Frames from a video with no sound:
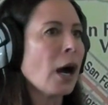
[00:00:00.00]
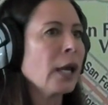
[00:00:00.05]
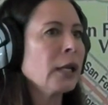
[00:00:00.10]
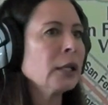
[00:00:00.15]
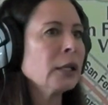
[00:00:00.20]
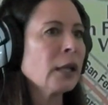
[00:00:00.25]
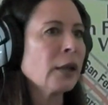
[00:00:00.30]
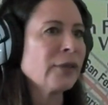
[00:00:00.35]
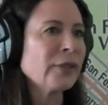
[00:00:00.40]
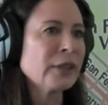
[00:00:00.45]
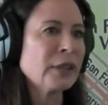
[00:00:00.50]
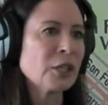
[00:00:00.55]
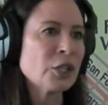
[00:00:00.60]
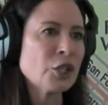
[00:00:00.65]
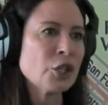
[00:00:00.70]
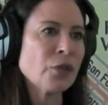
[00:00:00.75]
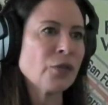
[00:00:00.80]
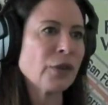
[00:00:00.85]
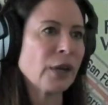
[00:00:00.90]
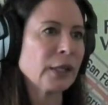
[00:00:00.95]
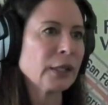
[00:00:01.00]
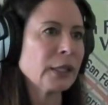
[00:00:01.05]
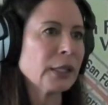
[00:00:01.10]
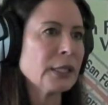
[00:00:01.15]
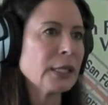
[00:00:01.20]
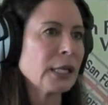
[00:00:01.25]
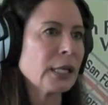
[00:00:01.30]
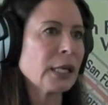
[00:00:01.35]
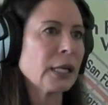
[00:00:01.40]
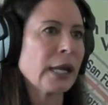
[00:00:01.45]
I love it that you finally
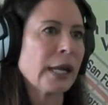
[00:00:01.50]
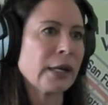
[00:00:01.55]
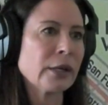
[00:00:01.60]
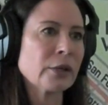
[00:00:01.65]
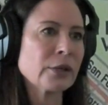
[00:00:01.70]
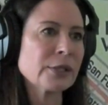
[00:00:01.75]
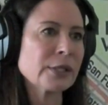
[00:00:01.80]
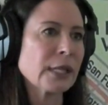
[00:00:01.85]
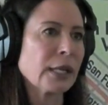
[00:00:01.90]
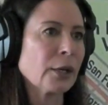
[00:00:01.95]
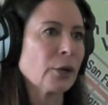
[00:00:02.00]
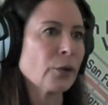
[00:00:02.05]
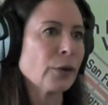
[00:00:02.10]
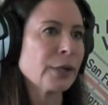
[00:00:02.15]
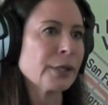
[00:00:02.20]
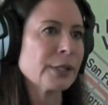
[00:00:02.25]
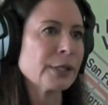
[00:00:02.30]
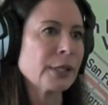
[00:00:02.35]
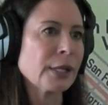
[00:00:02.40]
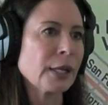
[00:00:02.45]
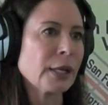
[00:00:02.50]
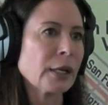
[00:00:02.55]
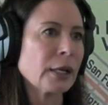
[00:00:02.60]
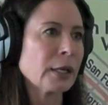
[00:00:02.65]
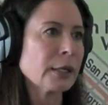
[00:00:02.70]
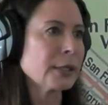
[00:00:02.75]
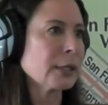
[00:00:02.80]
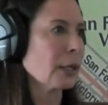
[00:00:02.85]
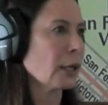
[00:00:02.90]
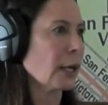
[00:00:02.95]
did an anal scene, Christy.
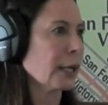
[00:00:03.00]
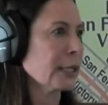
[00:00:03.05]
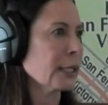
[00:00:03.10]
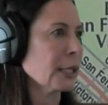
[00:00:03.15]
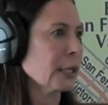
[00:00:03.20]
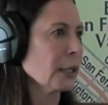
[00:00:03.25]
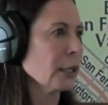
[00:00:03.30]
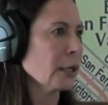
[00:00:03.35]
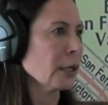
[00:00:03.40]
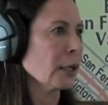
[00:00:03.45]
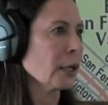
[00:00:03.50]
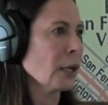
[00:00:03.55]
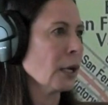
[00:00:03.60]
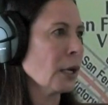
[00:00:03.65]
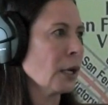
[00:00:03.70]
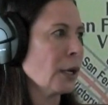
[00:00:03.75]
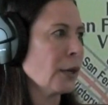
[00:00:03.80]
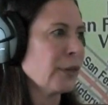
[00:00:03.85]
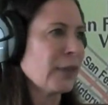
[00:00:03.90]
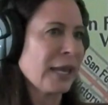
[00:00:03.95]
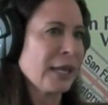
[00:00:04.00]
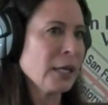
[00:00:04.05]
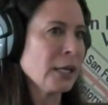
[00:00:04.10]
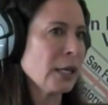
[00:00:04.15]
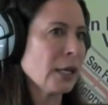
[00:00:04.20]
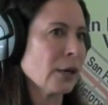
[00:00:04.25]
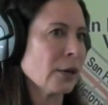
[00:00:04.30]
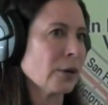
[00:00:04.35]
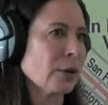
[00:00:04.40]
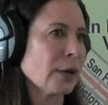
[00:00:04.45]
And I said, I did?
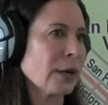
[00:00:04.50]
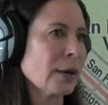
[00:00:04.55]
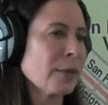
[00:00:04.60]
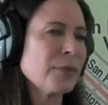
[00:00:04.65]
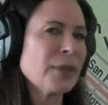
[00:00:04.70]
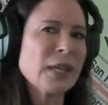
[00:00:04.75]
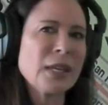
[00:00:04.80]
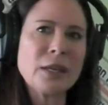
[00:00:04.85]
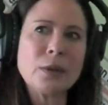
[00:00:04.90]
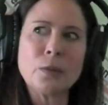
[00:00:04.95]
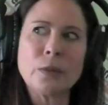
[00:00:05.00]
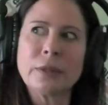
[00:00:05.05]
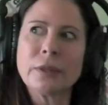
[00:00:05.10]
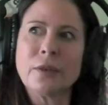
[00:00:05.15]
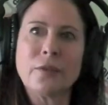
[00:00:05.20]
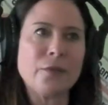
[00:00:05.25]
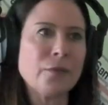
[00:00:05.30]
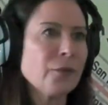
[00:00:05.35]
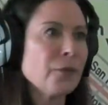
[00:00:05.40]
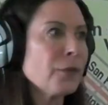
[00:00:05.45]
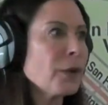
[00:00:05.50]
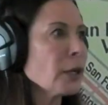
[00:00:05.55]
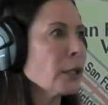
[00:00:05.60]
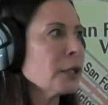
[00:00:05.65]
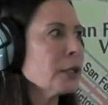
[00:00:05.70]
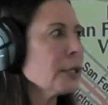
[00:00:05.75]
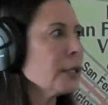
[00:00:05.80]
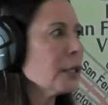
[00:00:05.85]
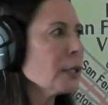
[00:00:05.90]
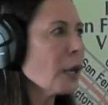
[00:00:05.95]
Thank you. And I'm thinking, what the
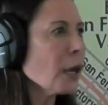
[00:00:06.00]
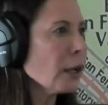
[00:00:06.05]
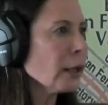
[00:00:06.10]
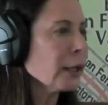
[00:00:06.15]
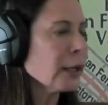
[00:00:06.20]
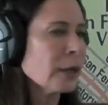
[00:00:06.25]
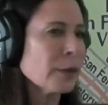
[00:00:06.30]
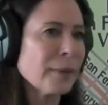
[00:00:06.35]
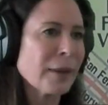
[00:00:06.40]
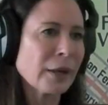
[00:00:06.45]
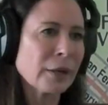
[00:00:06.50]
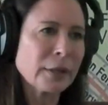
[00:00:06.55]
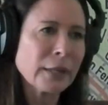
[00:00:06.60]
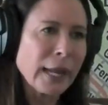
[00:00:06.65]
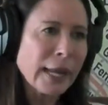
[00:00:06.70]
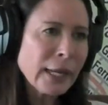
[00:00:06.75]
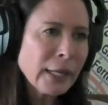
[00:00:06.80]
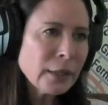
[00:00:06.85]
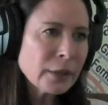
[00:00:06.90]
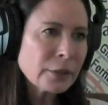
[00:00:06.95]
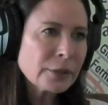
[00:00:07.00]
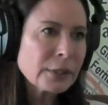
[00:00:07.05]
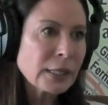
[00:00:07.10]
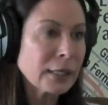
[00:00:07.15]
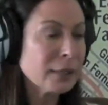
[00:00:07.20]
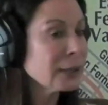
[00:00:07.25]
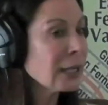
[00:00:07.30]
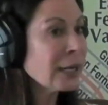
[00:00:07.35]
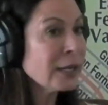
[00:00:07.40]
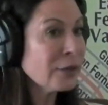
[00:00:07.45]
fuck is he talking about, an anal
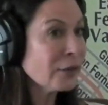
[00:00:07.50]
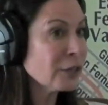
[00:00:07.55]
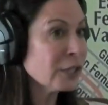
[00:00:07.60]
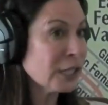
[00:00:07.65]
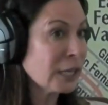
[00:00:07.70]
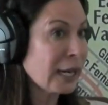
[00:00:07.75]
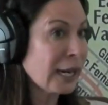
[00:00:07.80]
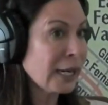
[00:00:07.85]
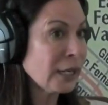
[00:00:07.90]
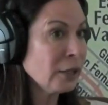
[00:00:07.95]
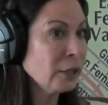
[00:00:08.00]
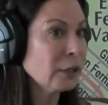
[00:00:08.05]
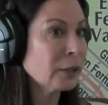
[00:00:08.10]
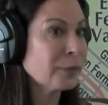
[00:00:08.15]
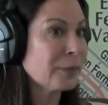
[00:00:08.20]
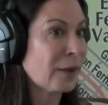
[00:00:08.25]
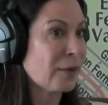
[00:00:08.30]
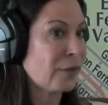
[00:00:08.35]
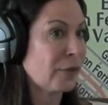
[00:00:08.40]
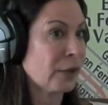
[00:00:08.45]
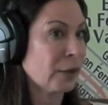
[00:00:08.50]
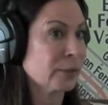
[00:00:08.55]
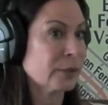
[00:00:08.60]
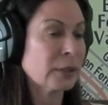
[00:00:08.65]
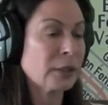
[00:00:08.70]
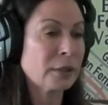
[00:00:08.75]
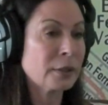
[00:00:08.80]
scene? Because I never did anal in my films.